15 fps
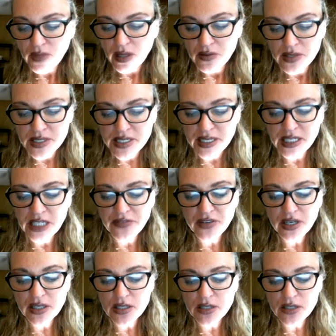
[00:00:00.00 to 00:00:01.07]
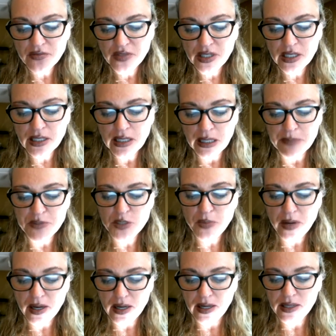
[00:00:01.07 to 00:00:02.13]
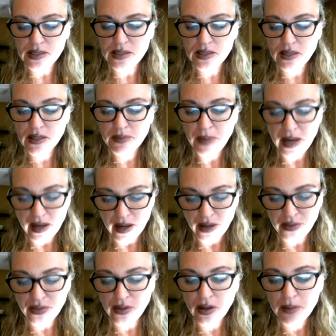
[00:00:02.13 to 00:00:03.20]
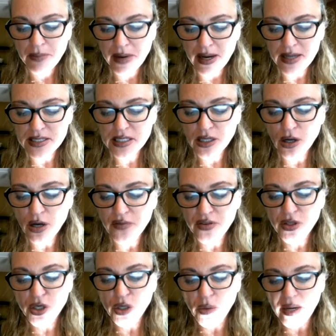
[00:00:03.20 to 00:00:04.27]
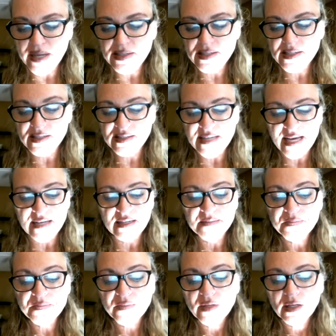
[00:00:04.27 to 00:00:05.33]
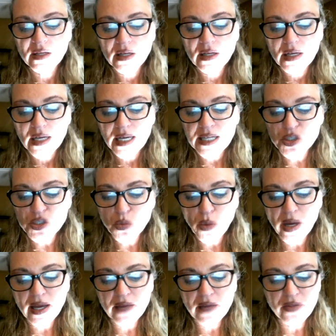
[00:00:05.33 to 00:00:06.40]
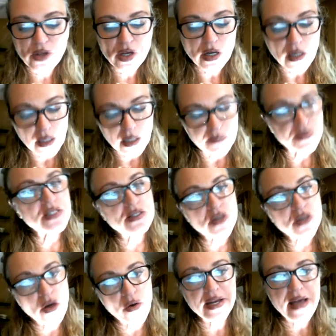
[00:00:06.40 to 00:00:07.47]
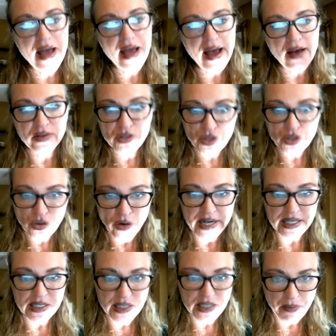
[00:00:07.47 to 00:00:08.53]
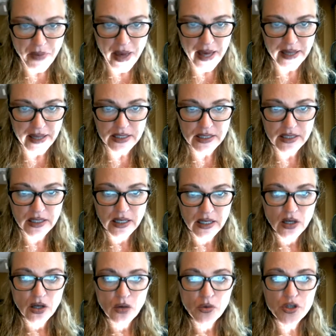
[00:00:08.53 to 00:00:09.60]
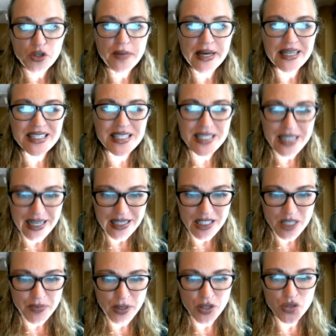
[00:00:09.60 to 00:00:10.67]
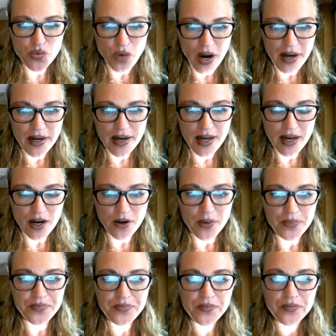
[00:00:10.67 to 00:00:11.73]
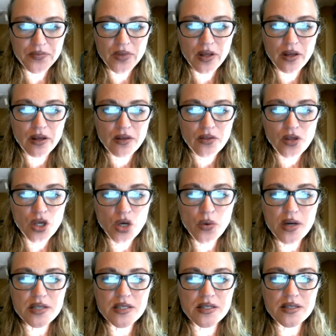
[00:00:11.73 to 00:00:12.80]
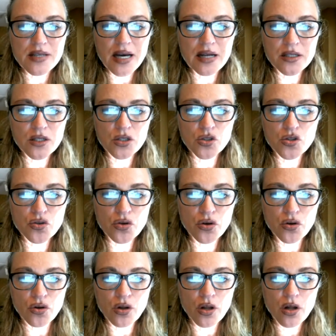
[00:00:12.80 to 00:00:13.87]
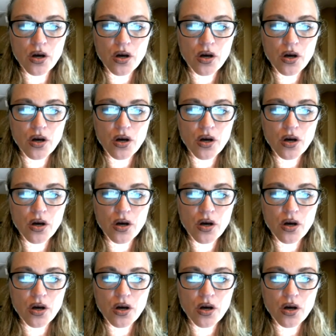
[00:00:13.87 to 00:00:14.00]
The significance of the eclipse path passing over the US is that it's where the eclipse is going to have its greatest impact, which makes sense because right now the US is under control